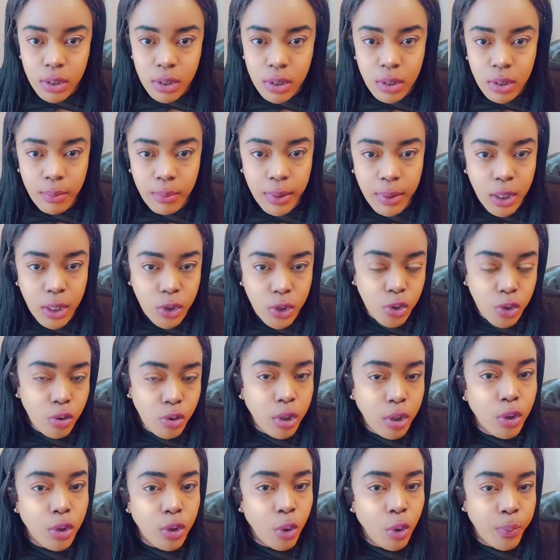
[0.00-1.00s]
Because you
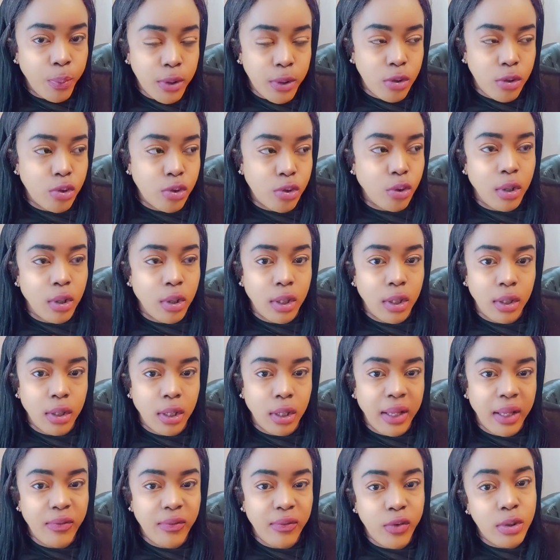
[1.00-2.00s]
can open the door.
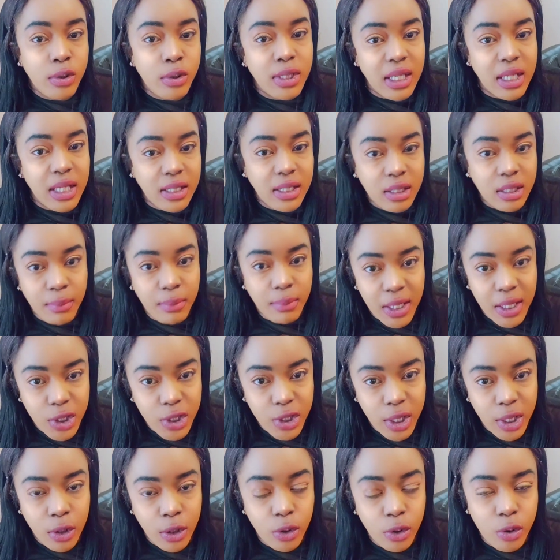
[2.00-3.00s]
If you stick to my
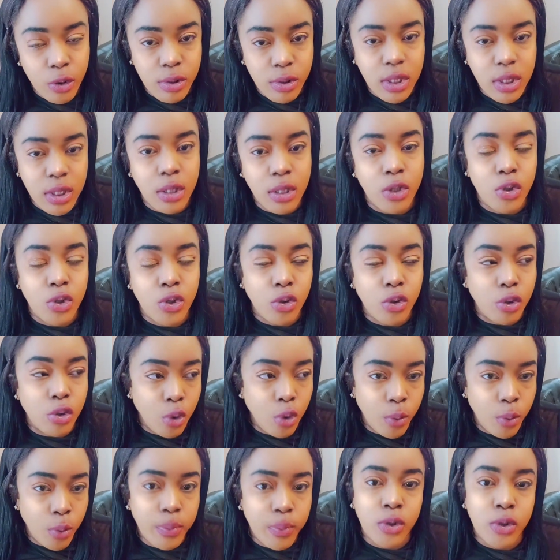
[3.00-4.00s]
channel, you'll see that you can
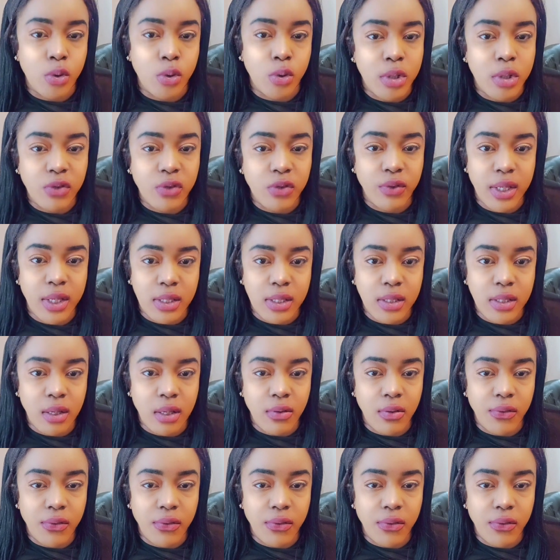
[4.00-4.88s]
open doors for yourself.